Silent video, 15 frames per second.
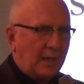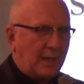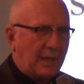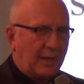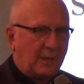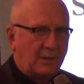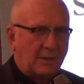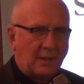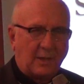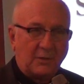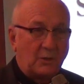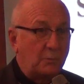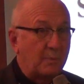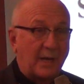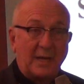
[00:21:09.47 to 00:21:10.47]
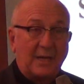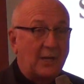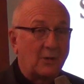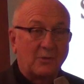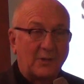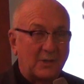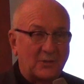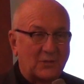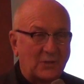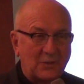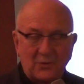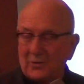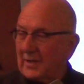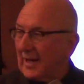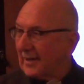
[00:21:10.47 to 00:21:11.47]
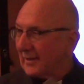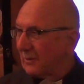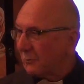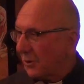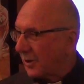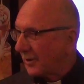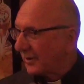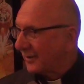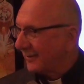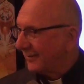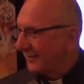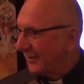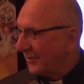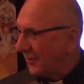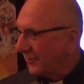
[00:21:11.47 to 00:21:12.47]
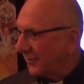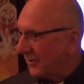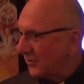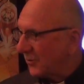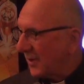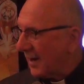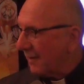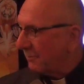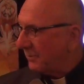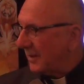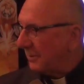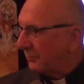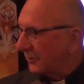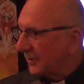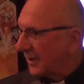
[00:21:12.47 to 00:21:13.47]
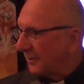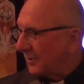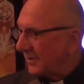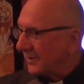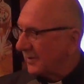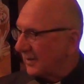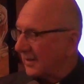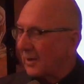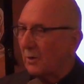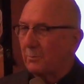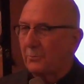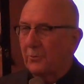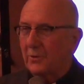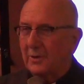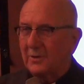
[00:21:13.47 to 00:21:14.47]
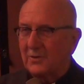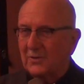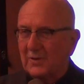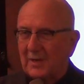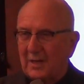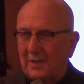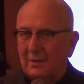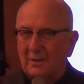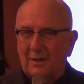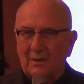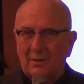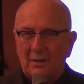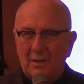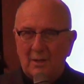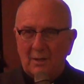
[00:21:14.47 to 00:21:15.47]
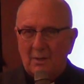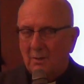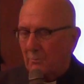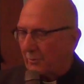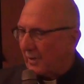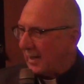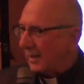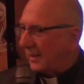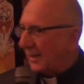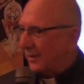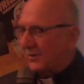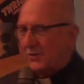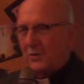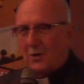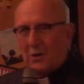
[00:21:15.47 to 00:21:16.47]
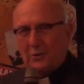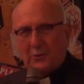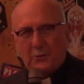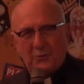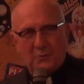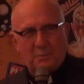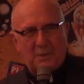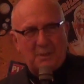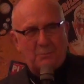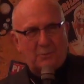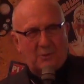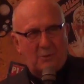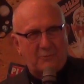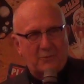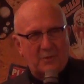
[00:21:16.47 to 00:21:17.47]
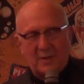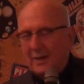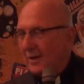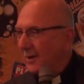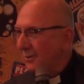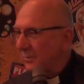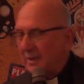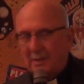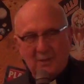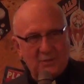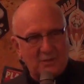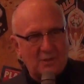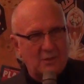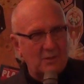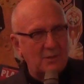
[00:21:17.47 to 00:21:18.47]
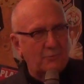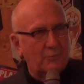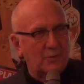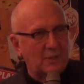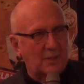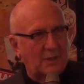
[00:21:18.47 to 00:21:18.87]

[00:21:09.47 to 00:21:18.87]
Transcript: And you may hear this in your daily work, that you have people come into the airport and saying, pray against all those people over there because they're a different